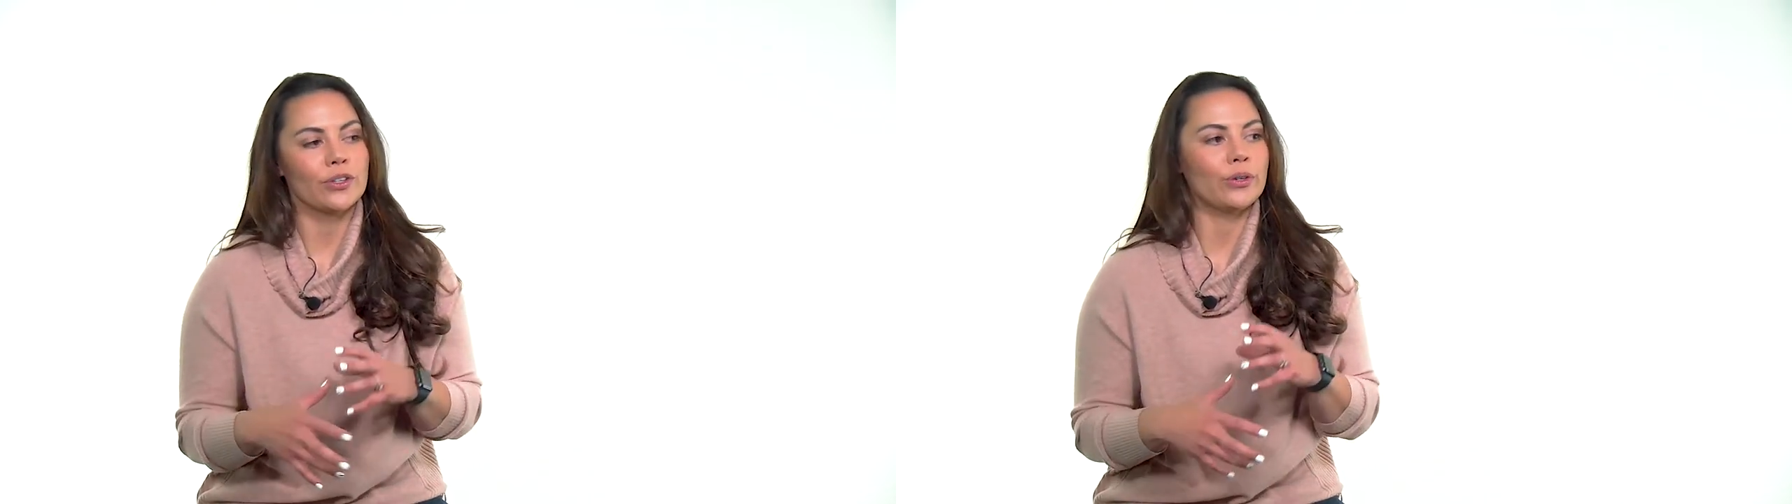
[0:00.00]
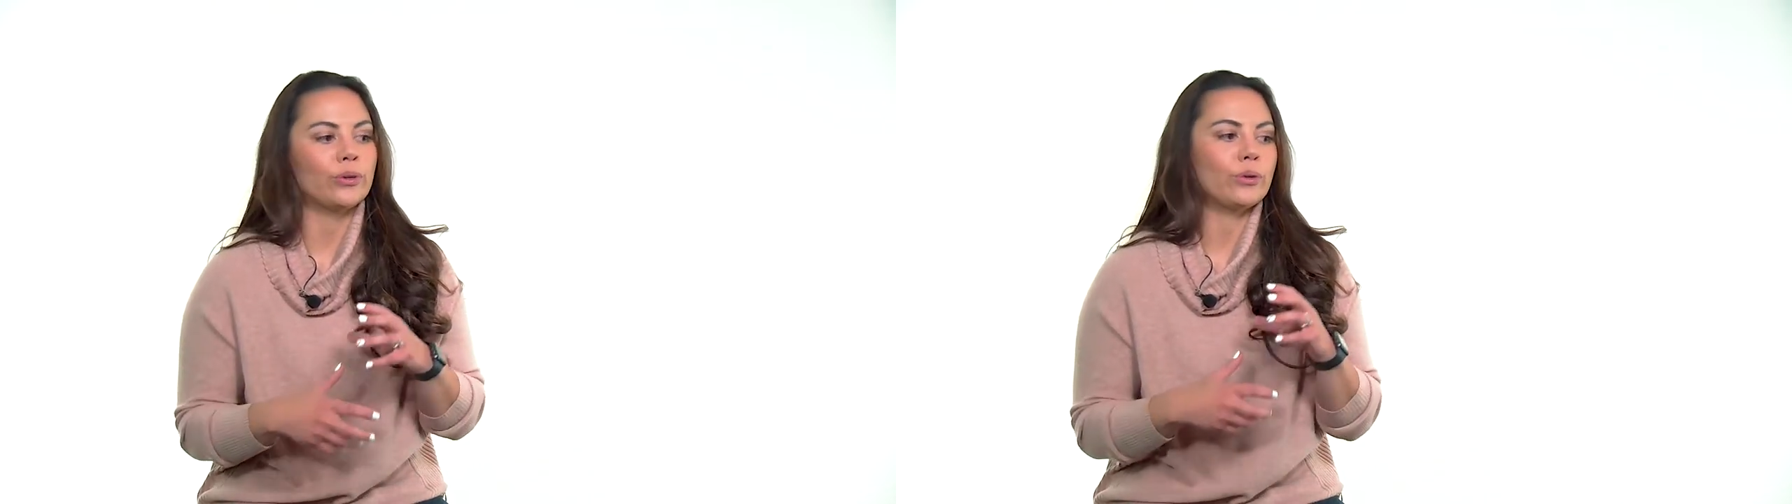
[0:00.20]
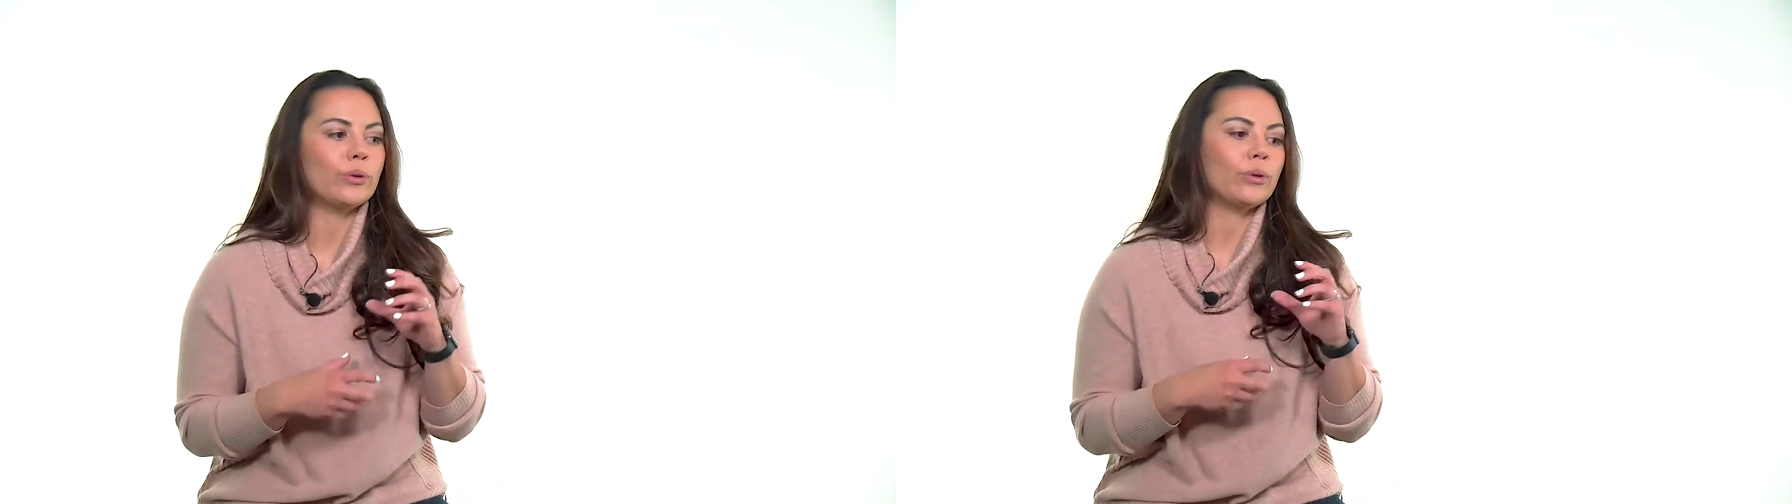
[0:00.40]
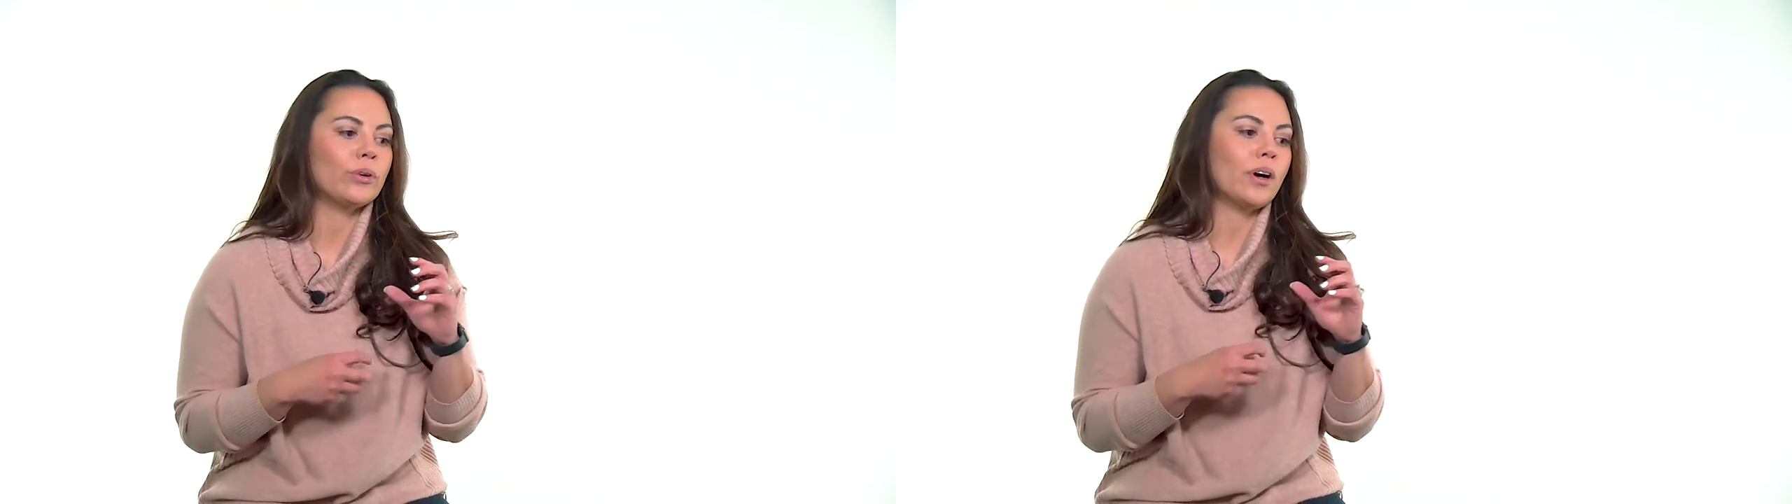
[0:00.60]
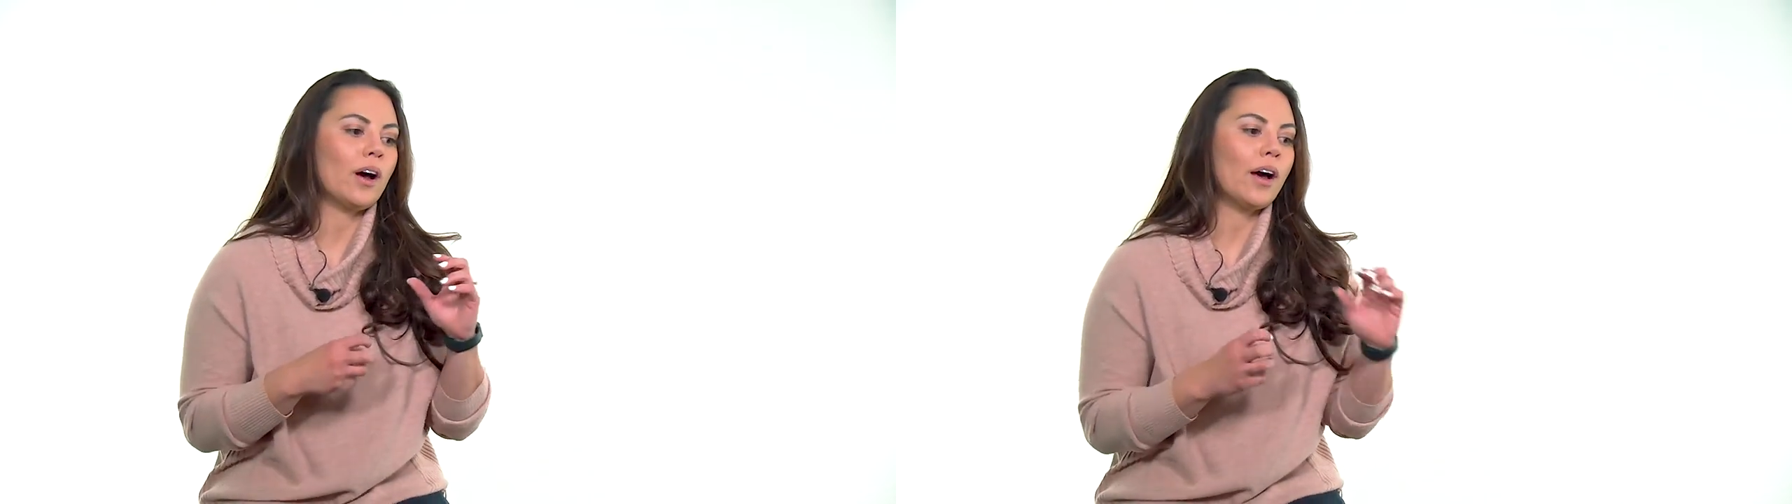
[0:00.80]

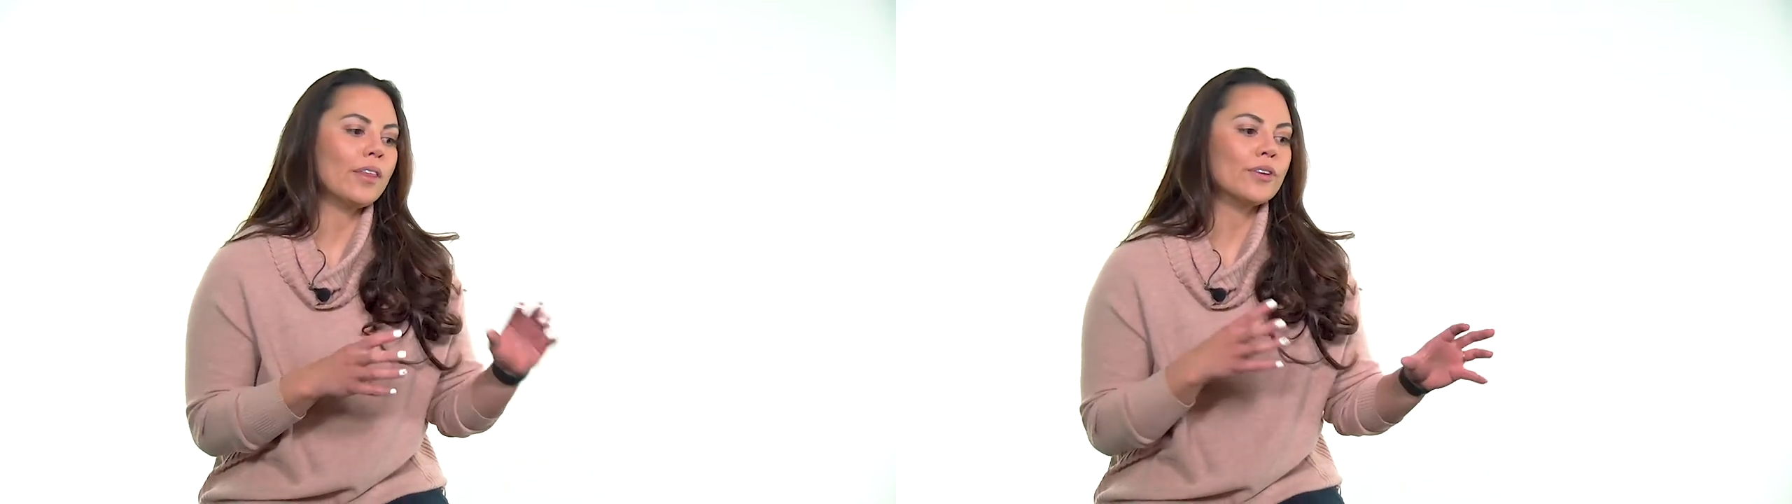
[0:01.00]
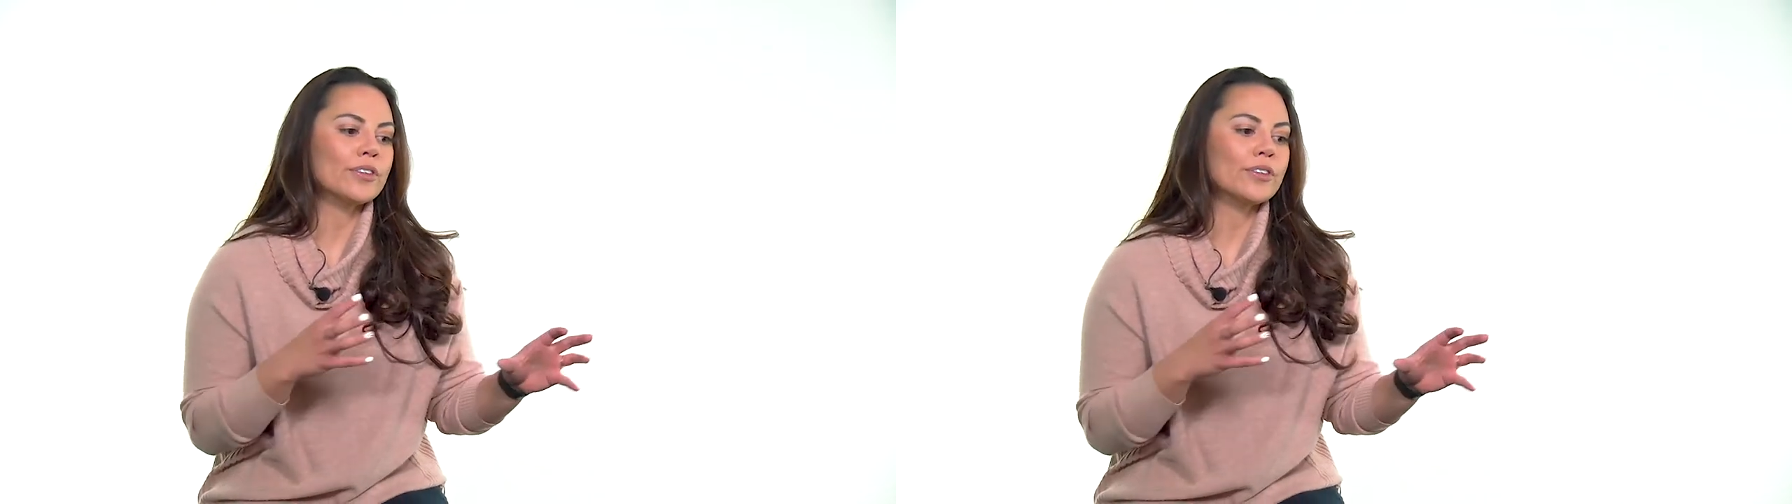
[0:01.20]
to other